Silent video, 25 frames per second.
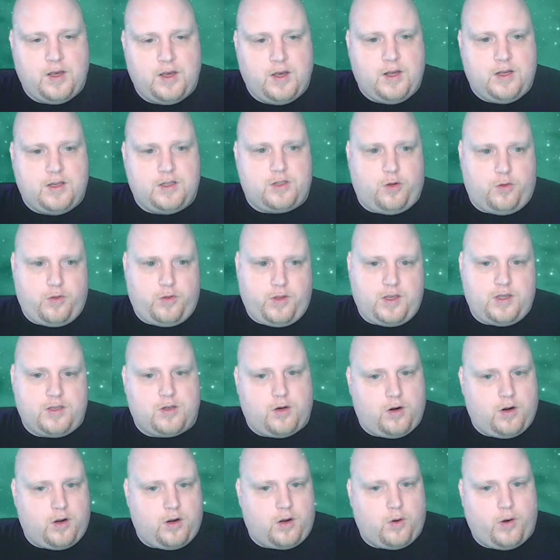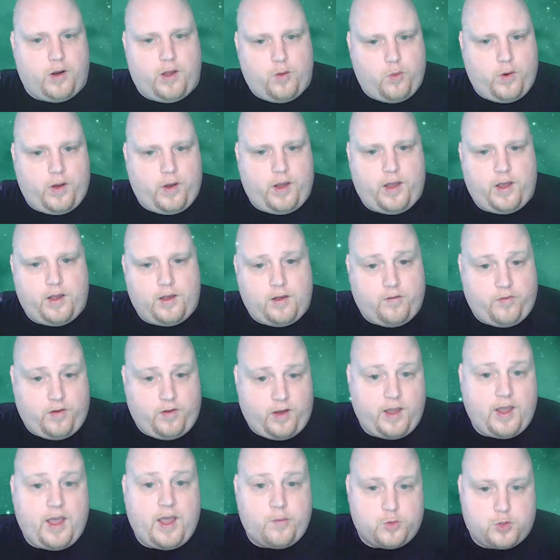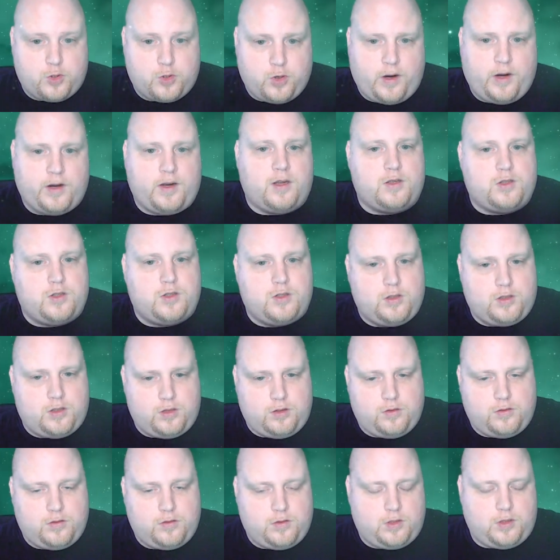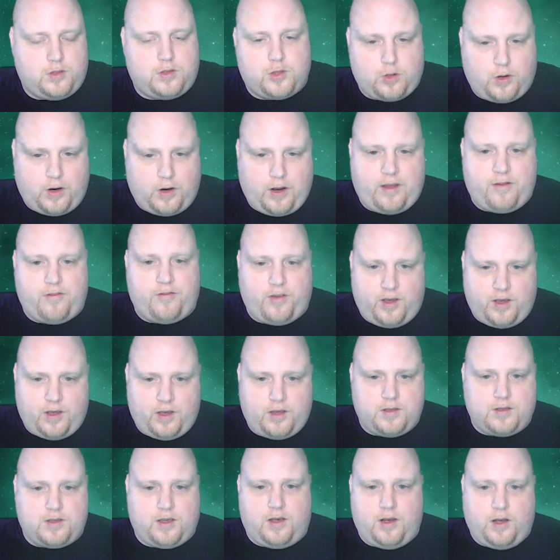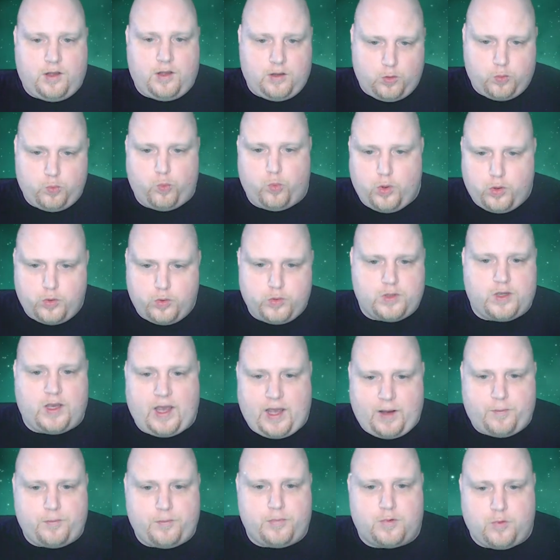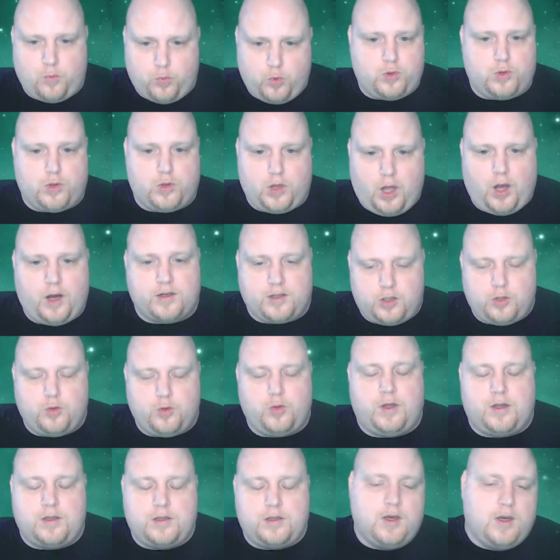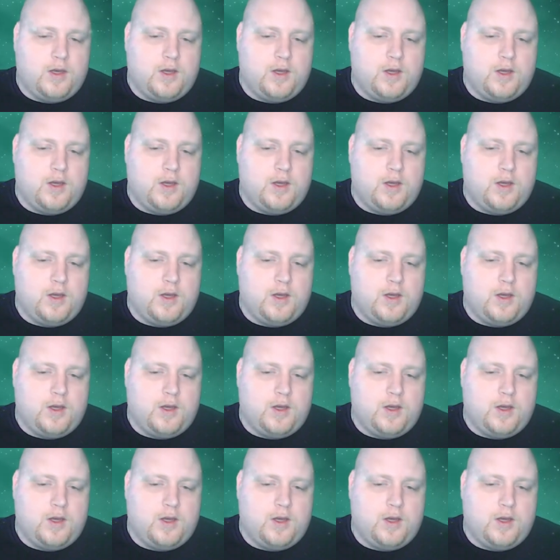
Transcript: So these are a great way if I am trying to tri-phase a wound-capped, wound-locked unit.